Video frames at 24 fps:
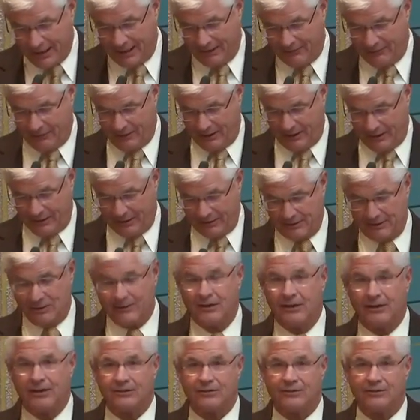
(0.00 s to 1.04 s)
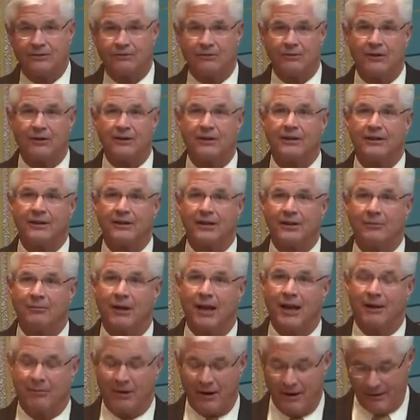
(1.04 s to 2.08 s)
with us to work in a
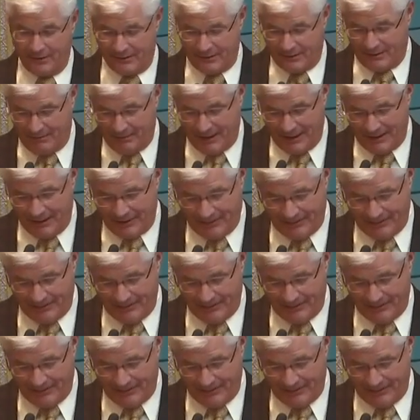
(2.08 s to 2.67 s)
bipartisan manner.